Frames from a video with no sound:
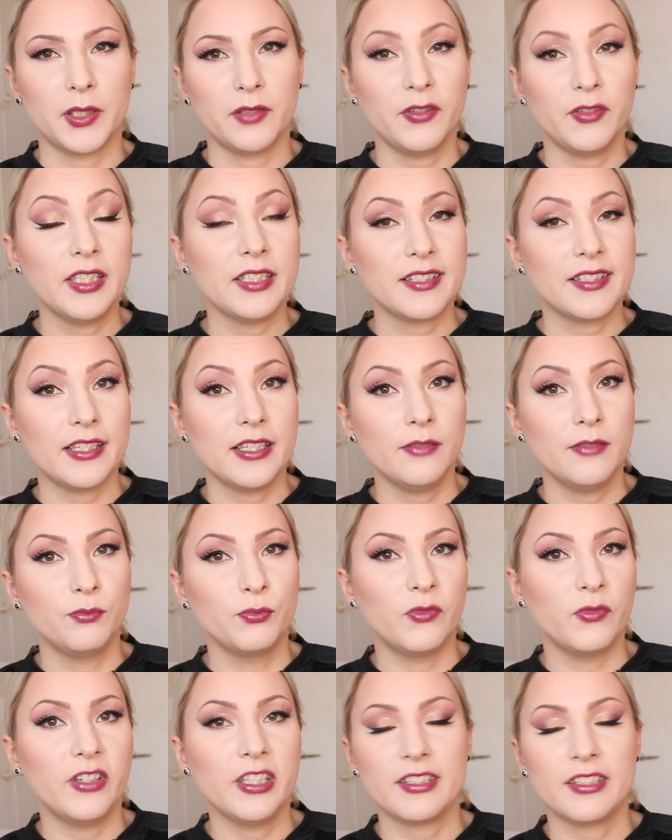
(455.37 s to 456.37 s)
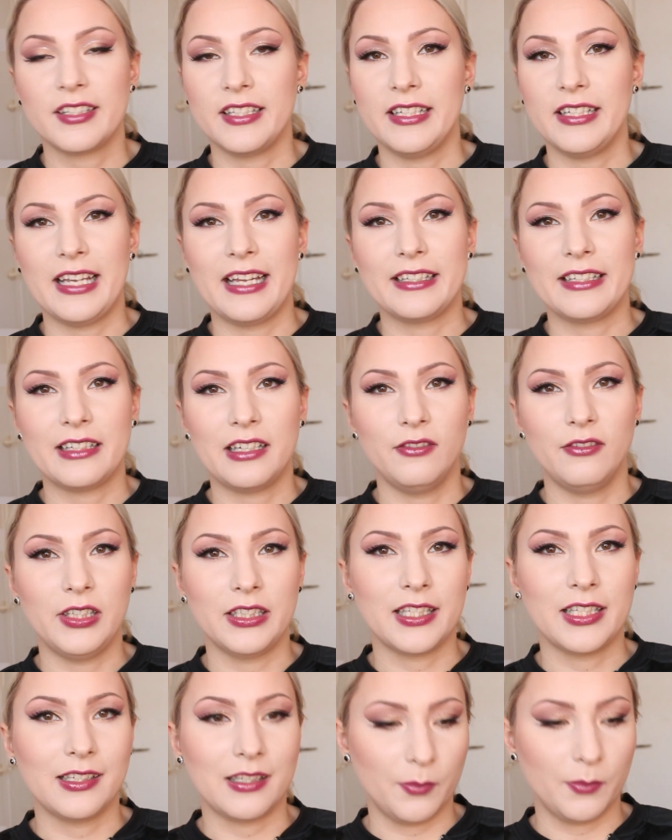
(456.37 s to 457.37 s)
but we'll see, and I
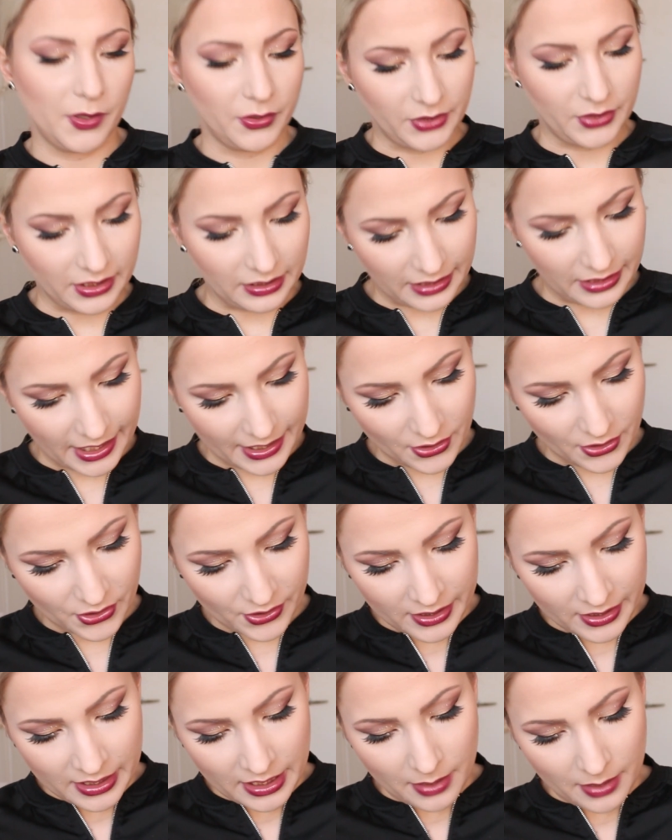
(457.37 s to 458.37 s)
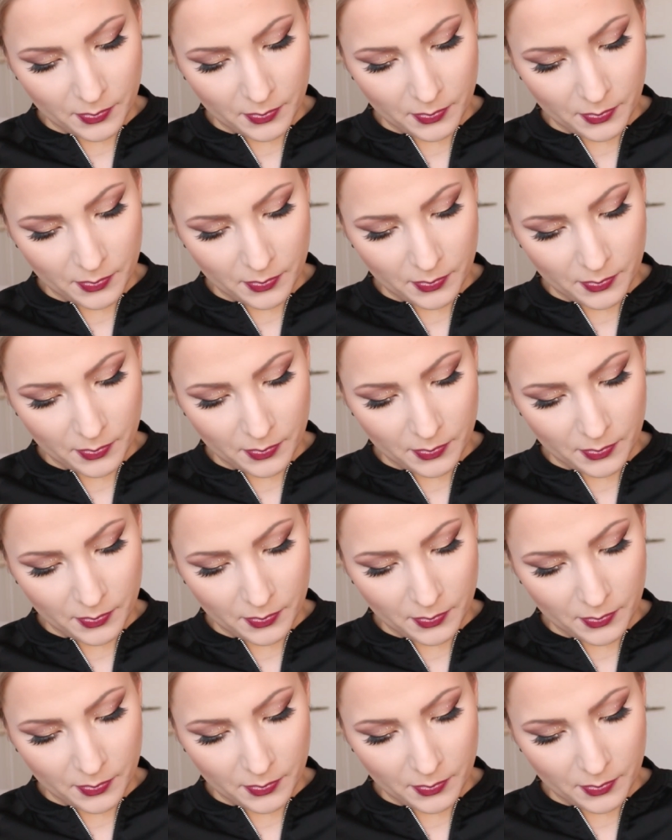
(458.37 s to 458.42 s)
will talk about that later.